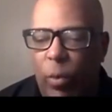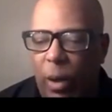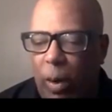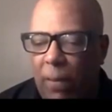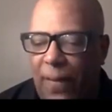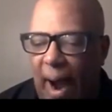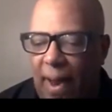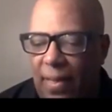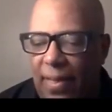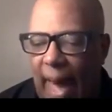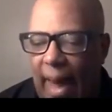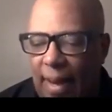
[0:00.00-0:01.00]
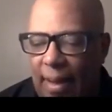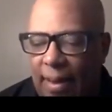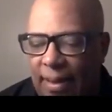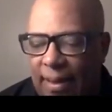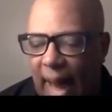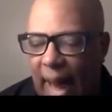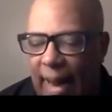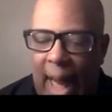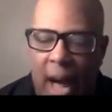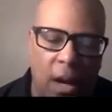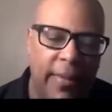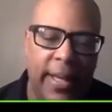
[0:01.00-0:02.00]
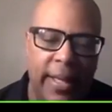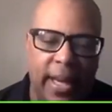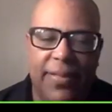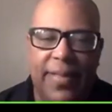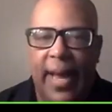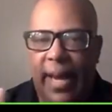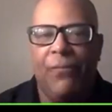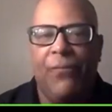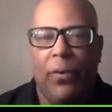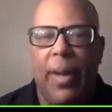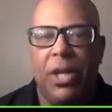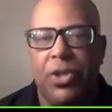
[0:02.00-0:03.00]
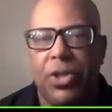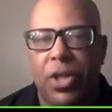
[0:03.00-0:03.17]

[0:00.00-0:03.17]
We will find that out and get that information.